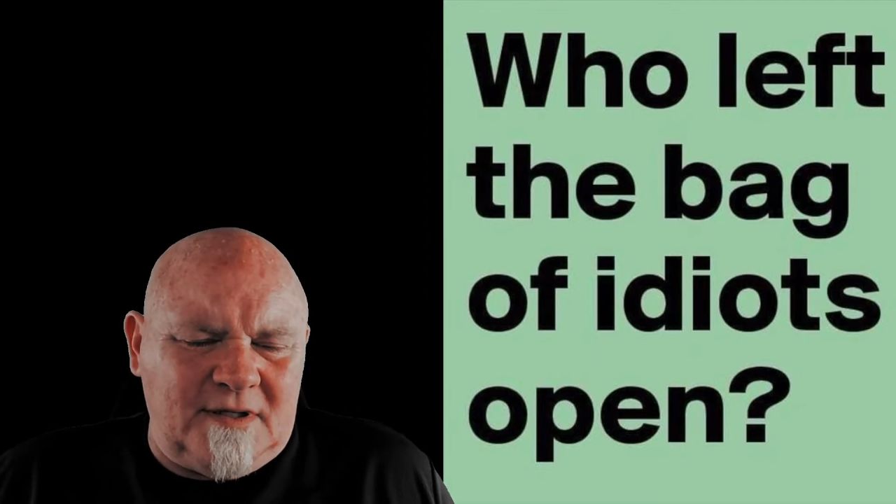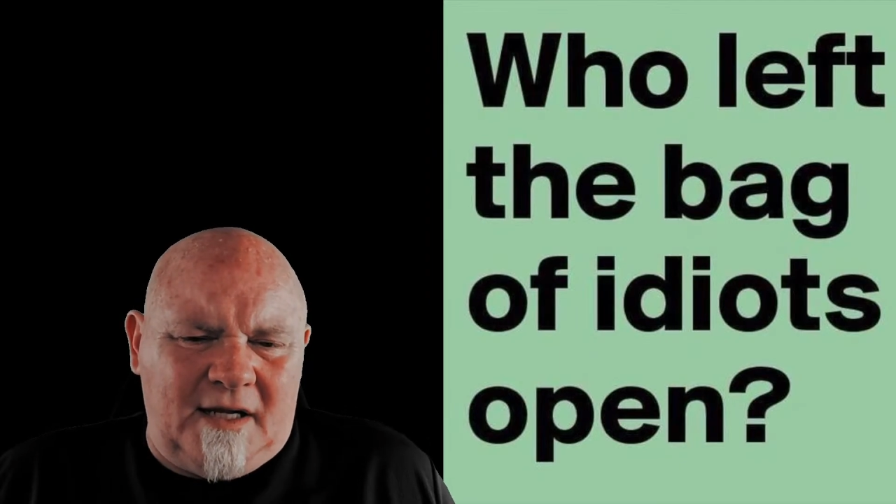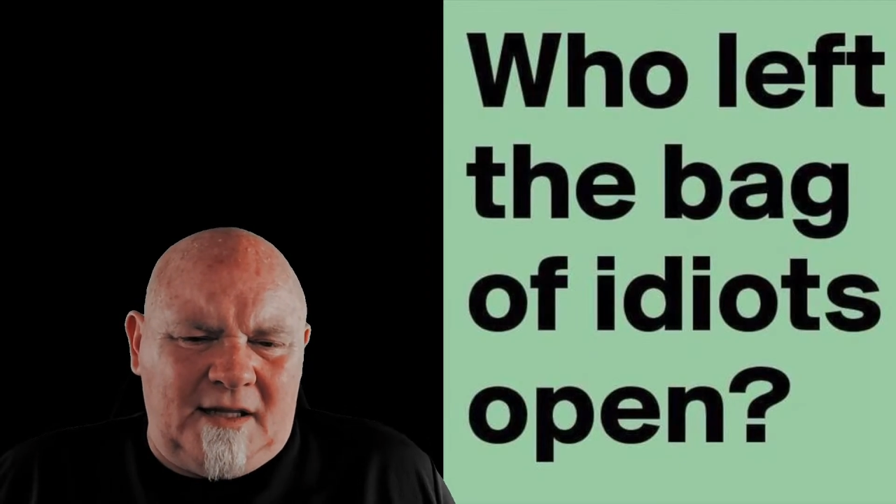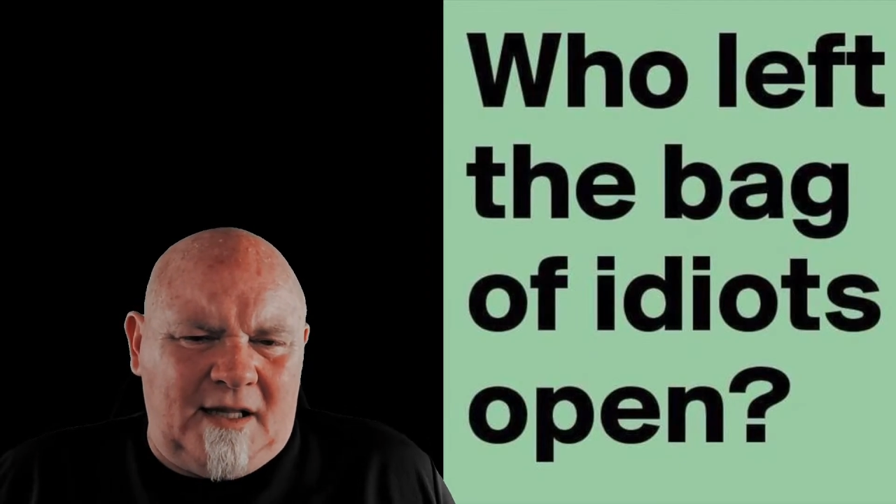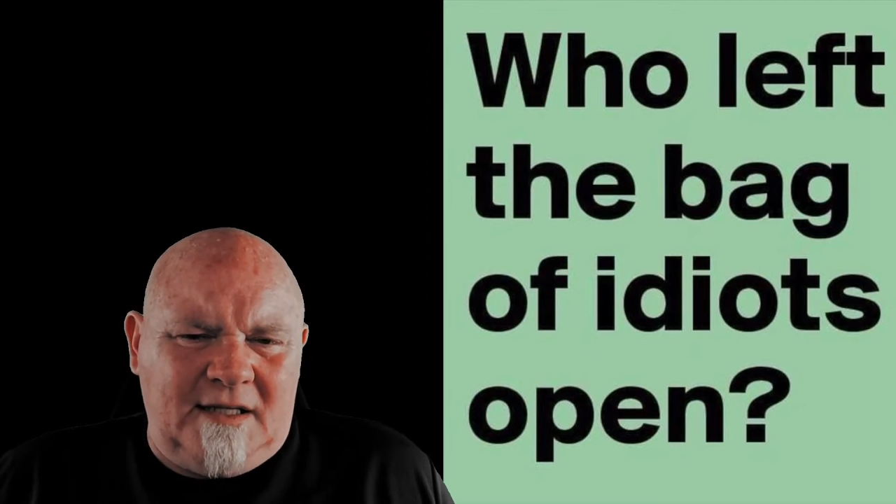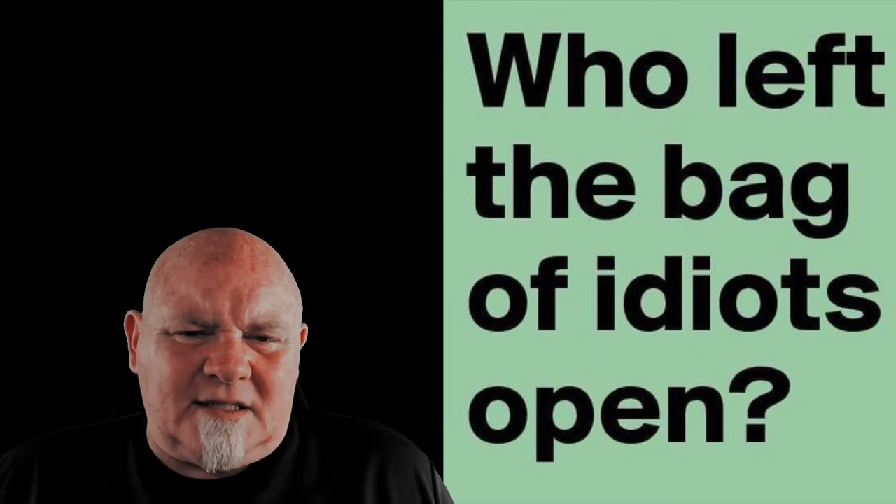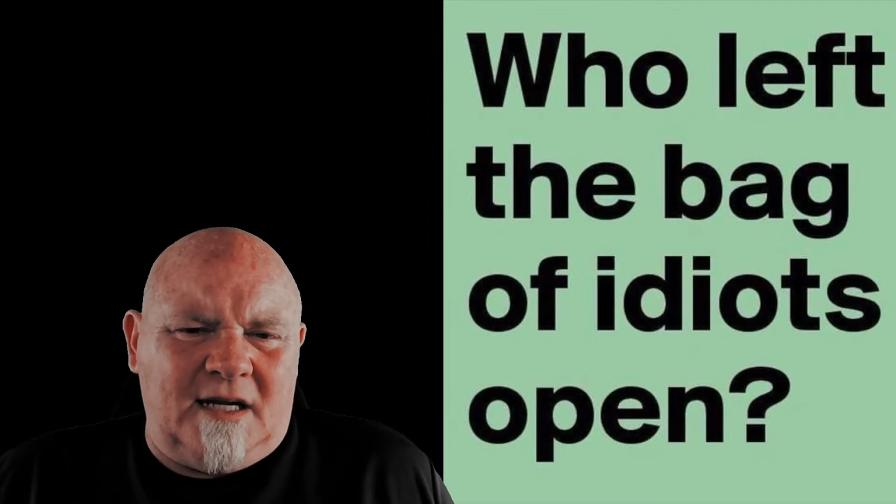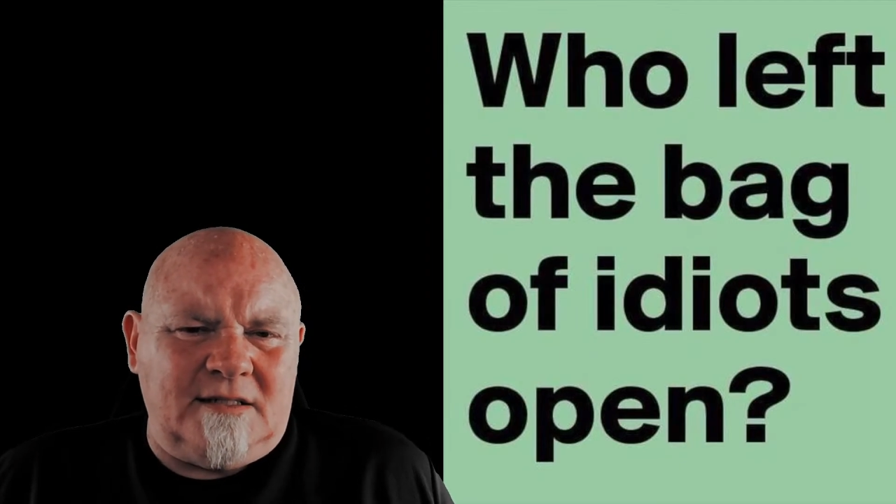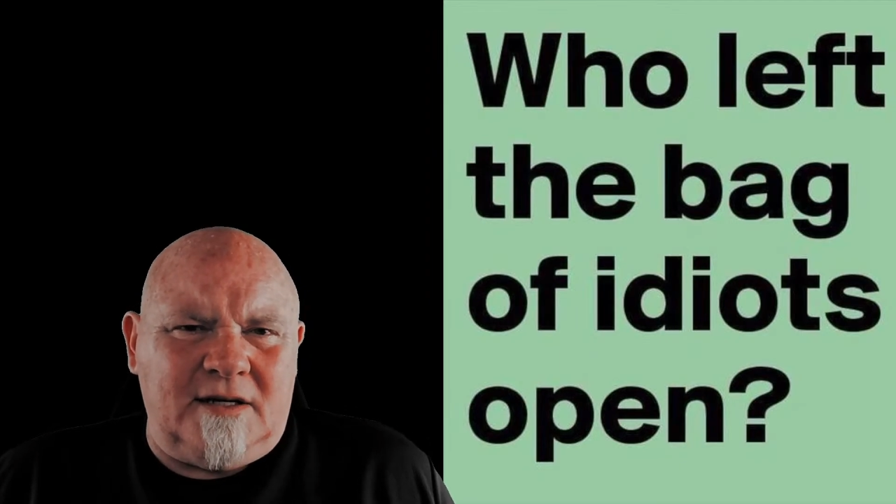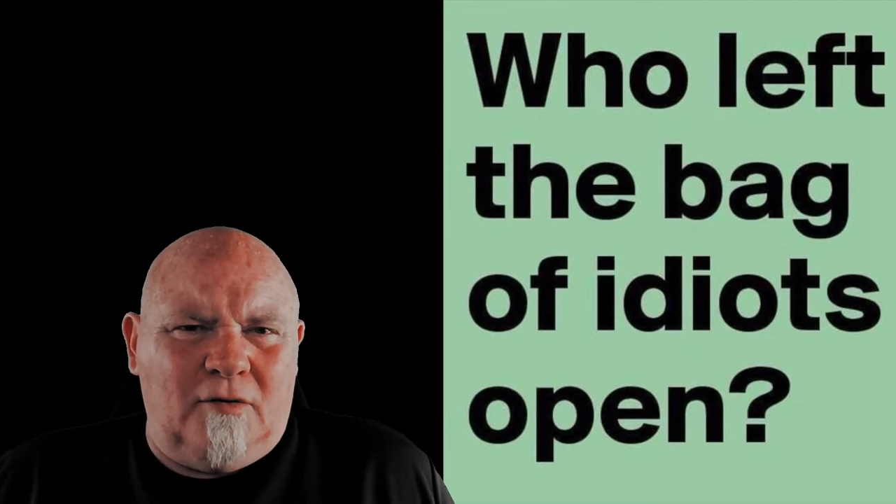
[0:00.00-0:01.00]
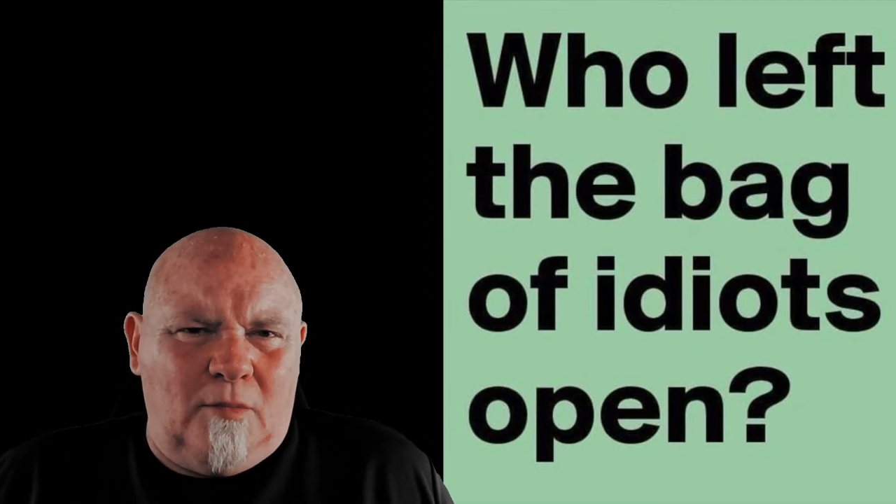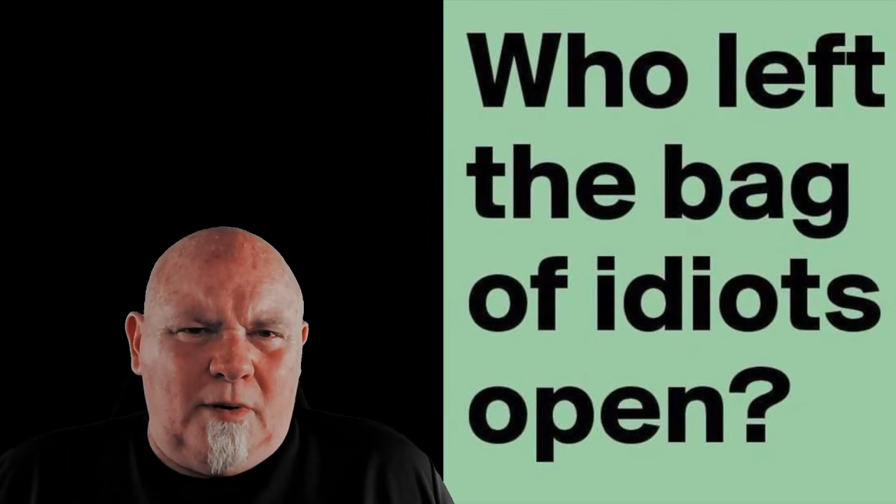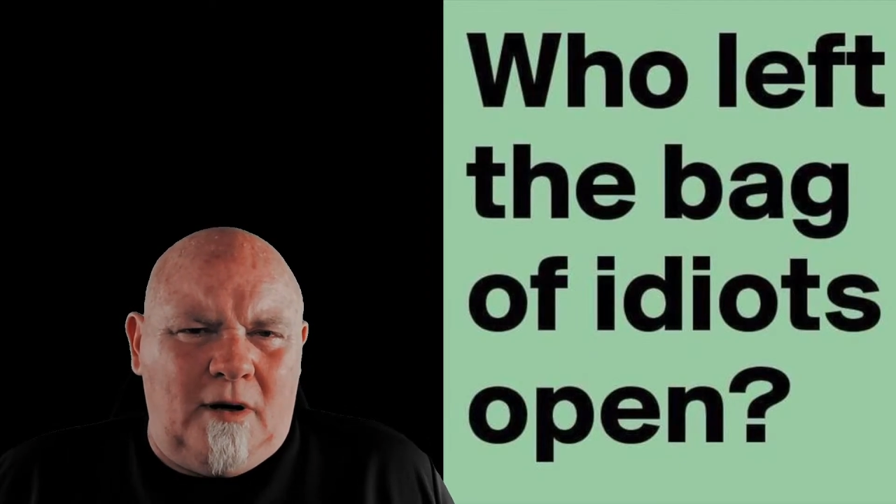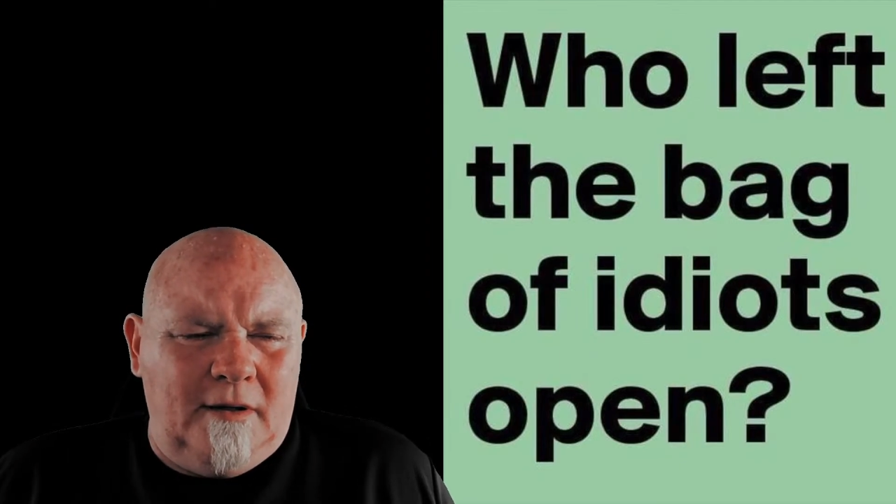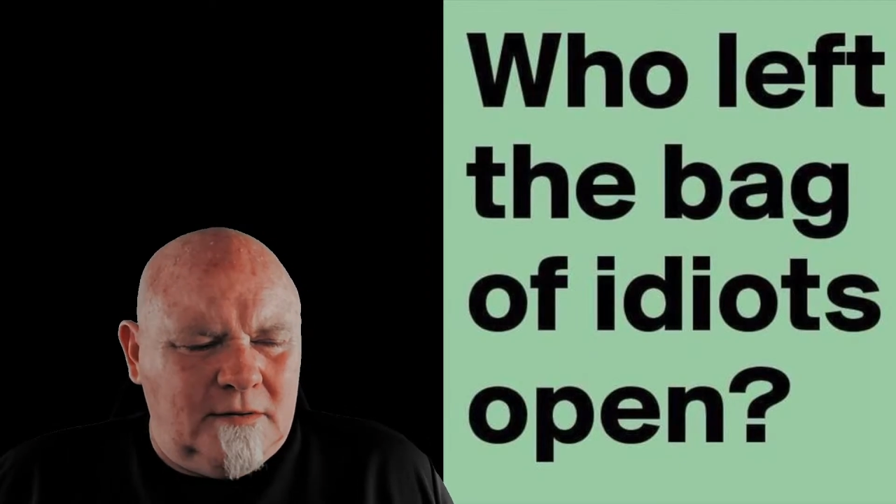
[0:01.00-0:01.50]
And he's got zero
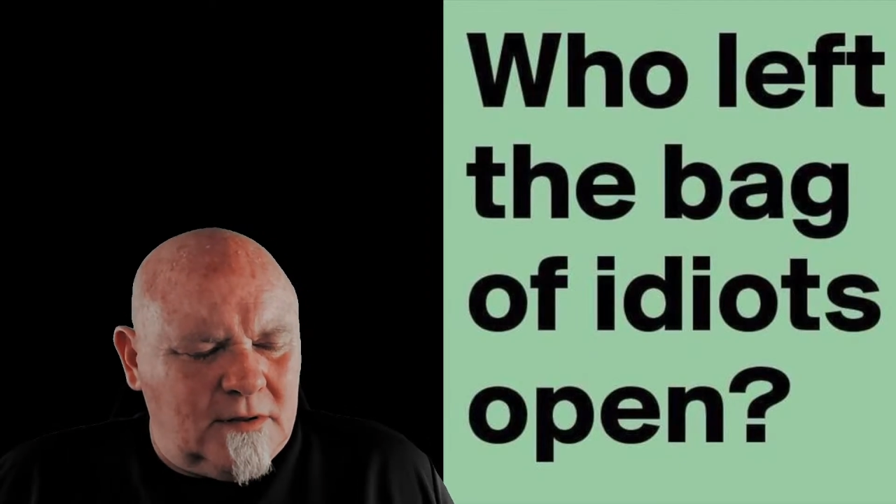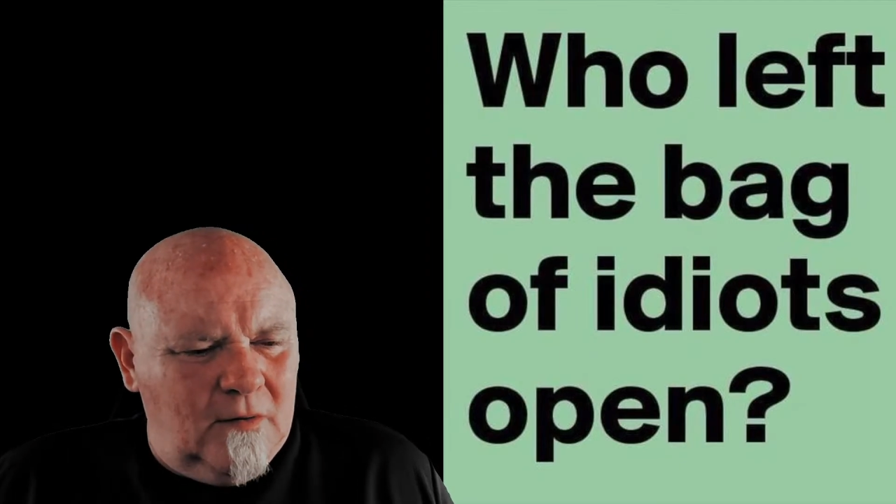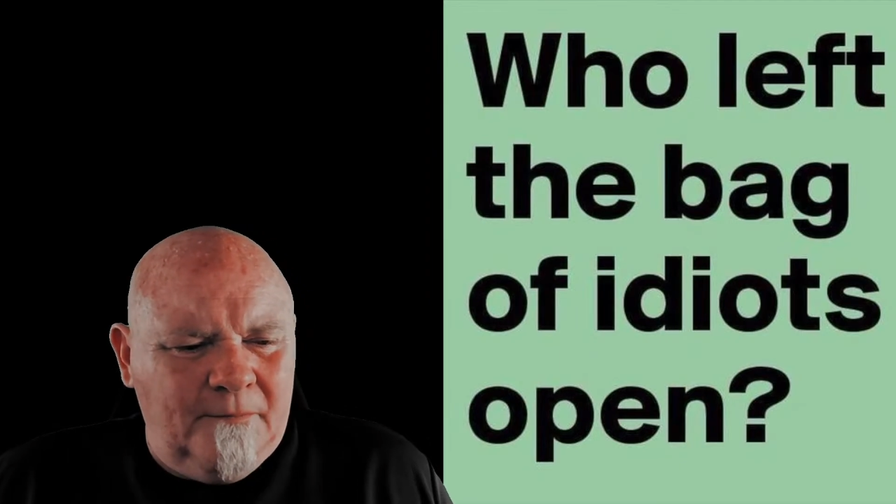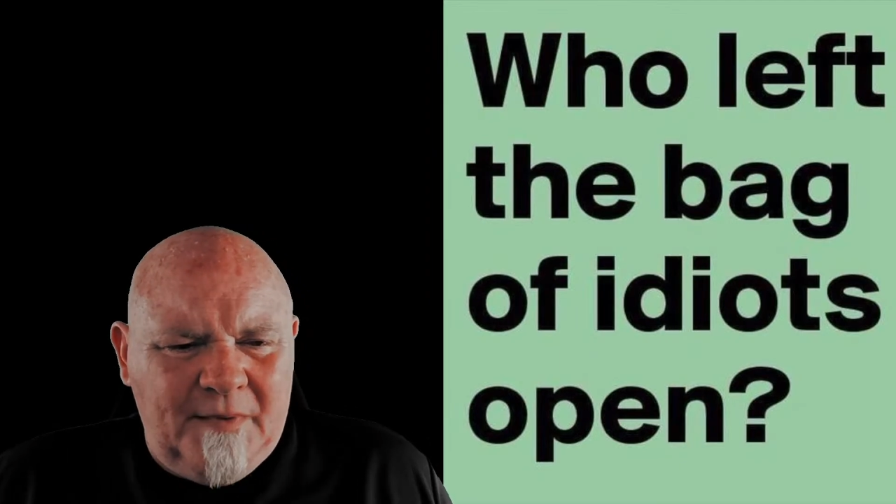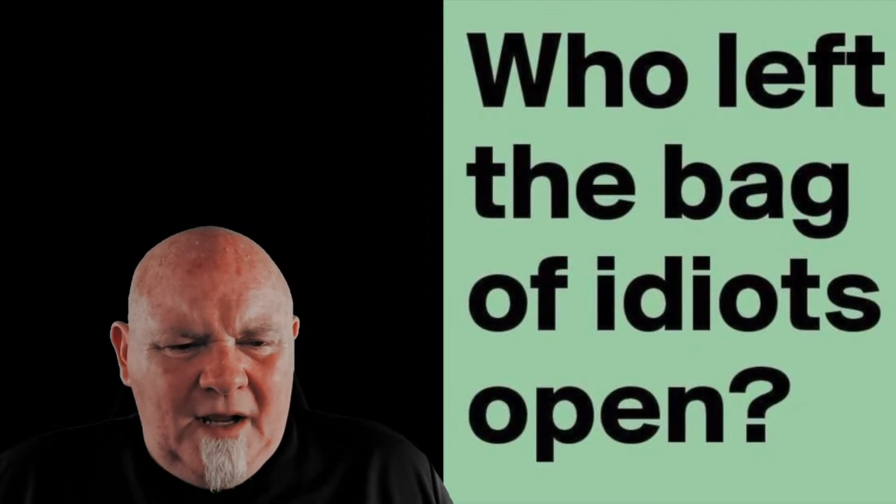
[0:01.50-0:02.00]
bond. So